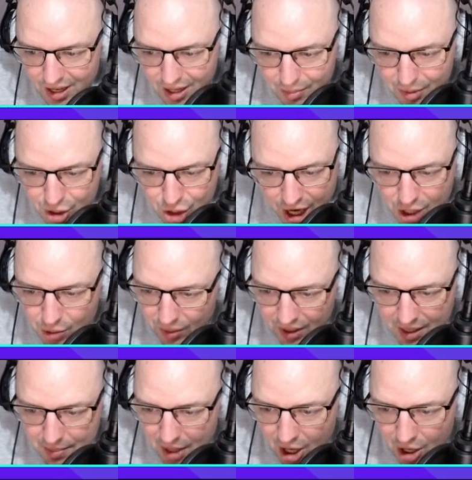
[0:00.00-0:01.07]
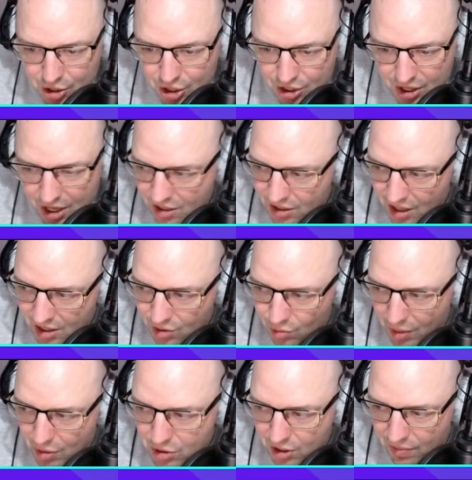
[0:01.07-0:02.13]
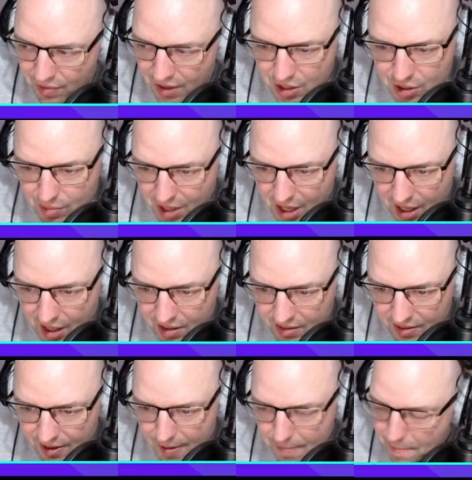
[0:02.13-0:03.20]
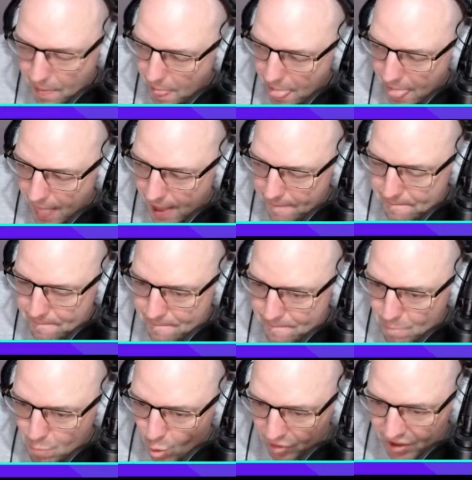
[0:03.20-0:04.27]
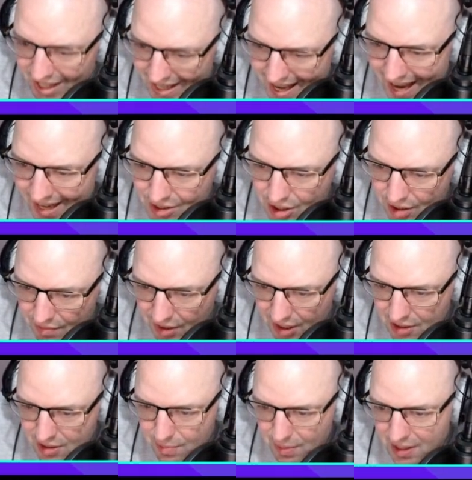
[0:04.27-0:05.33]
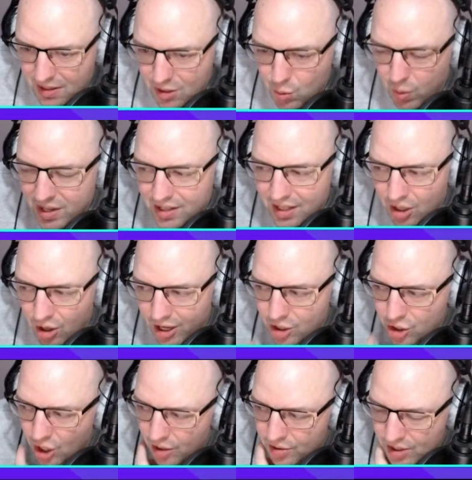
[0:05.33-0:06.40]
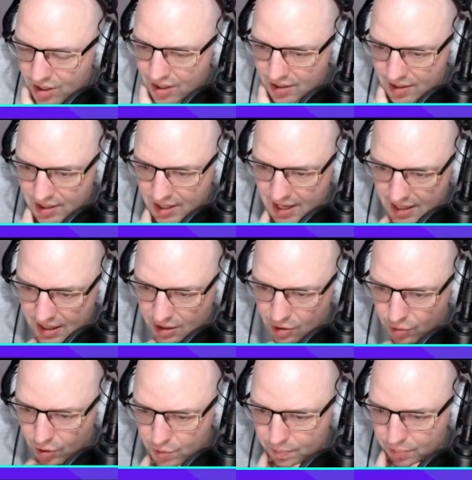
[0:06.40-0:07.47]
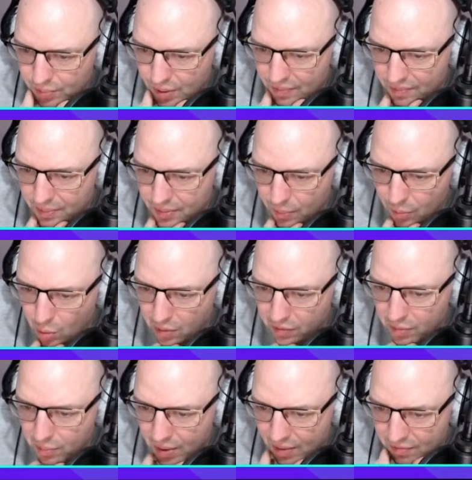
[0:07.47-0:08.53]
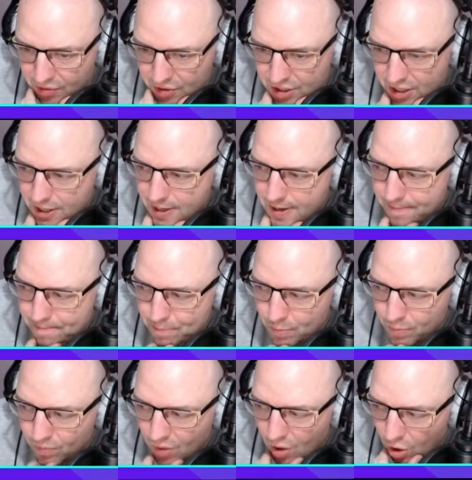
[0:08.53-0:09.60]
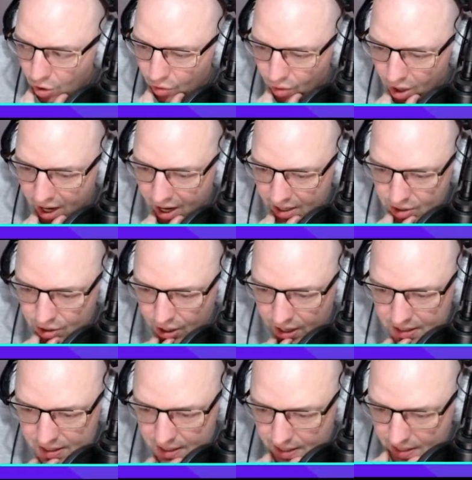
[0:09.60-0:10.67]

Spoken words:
But genuinely, March has almost convinced me here. I think he has convinced me. 29 chances conceded across Bournemouth and Brentford on the right-hand side.